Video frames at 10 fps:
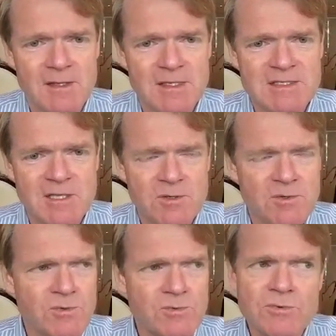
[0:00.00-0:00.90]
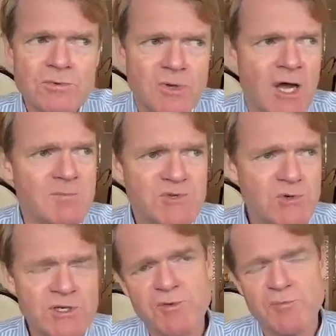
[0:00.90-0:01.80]
So I'm
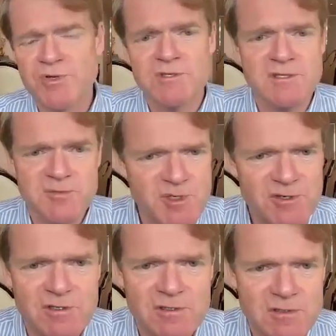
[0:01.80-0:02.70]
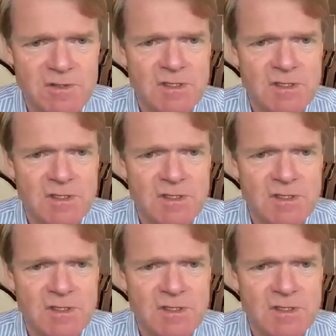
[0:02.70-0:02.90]
talking from personal experience.